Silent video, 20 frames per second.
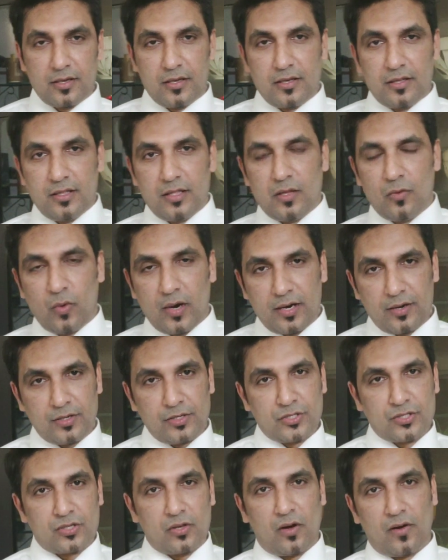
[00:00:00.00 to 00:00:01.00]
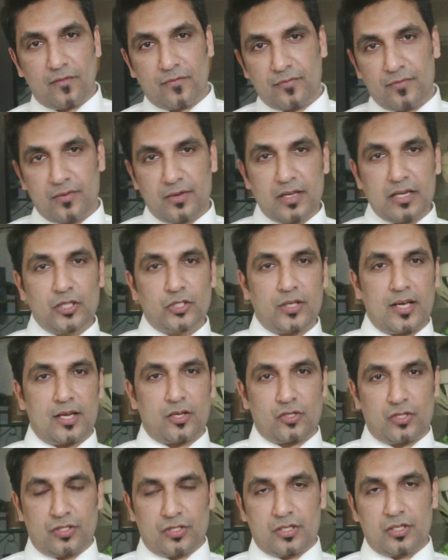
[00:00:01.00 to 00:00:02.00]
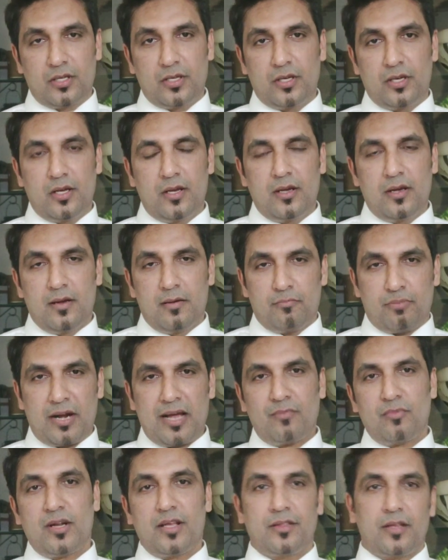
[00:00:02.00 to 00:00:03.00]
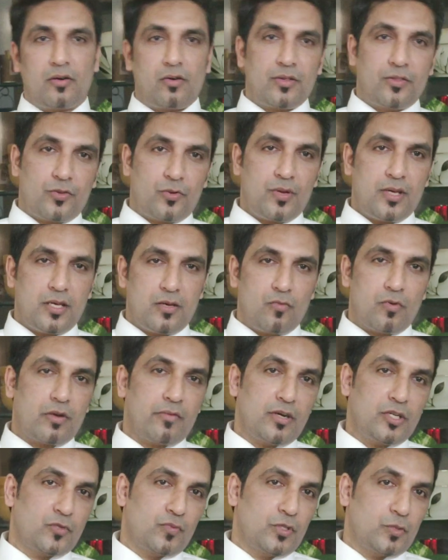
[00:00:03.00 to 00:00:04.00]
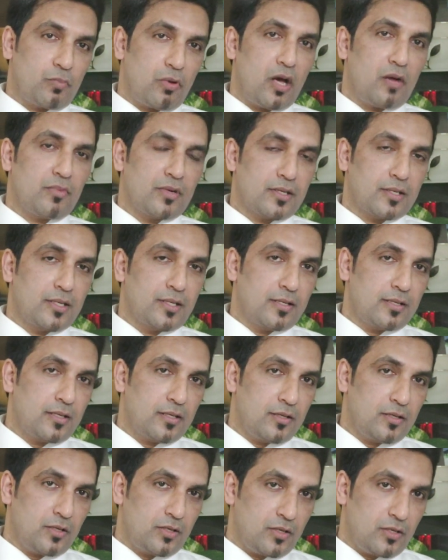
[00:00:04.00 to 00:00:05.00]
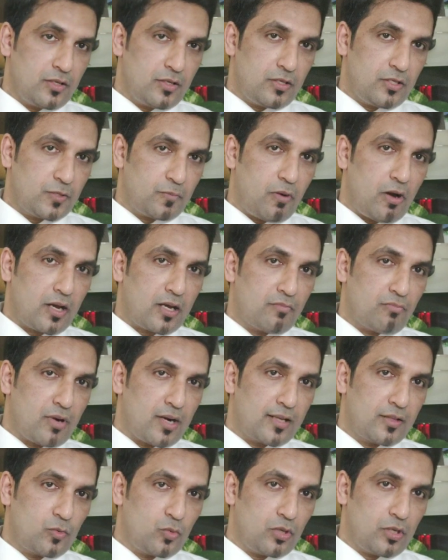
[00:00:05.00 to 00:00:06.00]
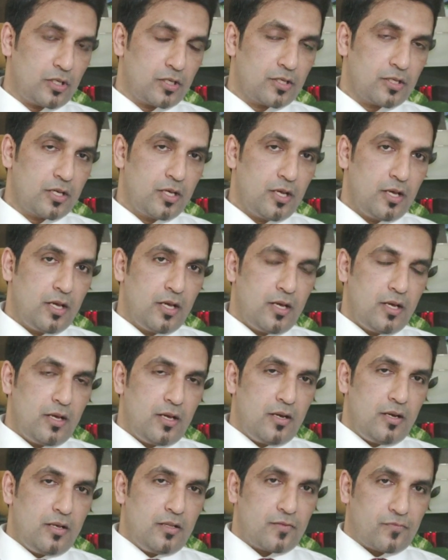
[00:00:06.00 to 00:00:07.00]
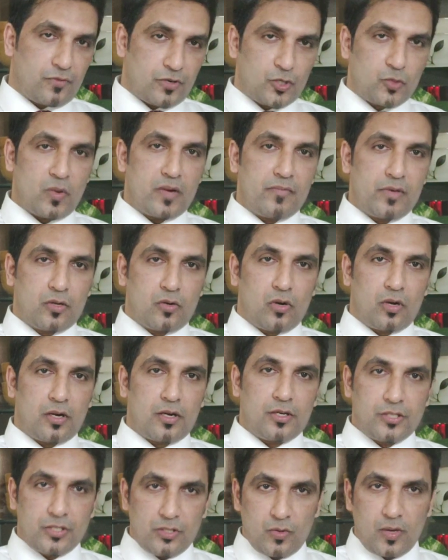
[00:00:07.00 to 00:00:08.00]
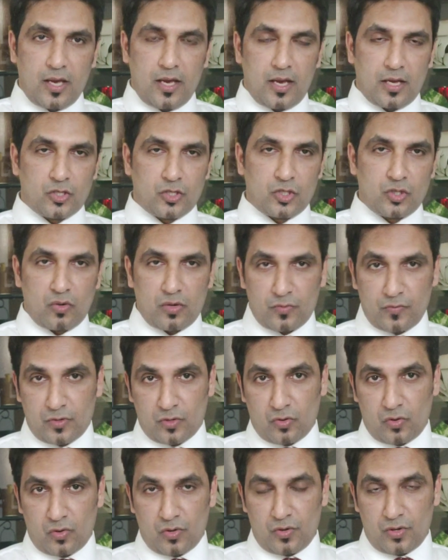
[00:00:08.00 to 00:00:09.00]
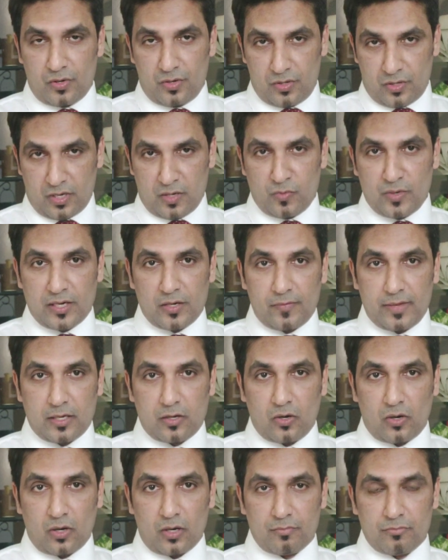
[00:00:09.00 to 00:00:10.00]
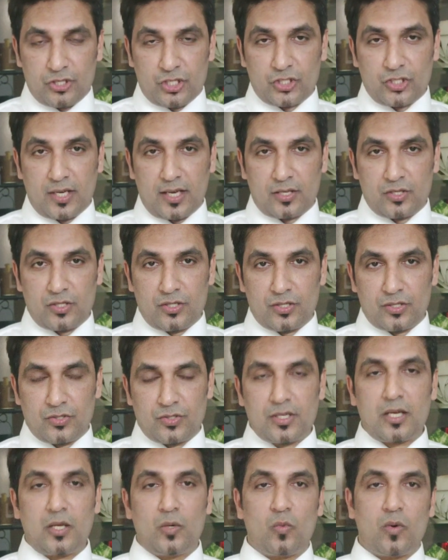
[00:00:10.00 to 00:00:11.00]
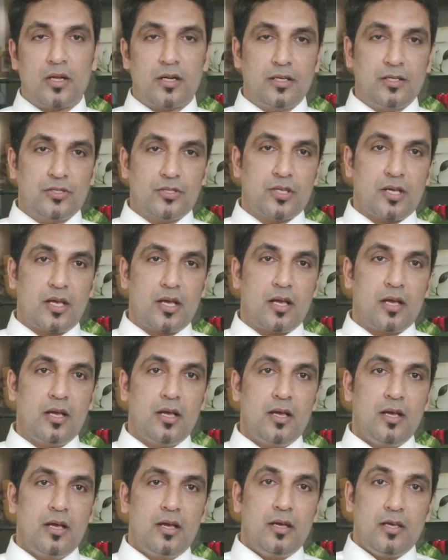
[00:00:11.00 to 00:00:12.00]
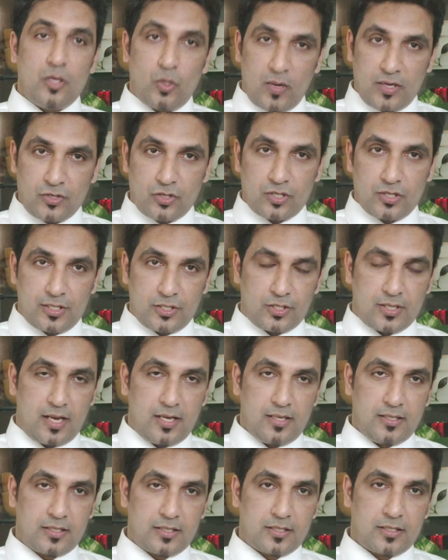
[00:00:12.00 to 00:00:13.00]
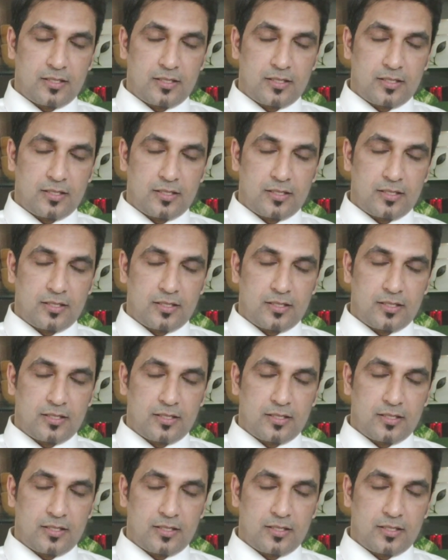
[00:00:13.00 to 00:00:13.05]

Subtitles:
variants of English accent. Primarily there are 3 variants which probably spoken by the world. The first one we call it UK accent, or conventionally we call British accent. Second one is US, the States.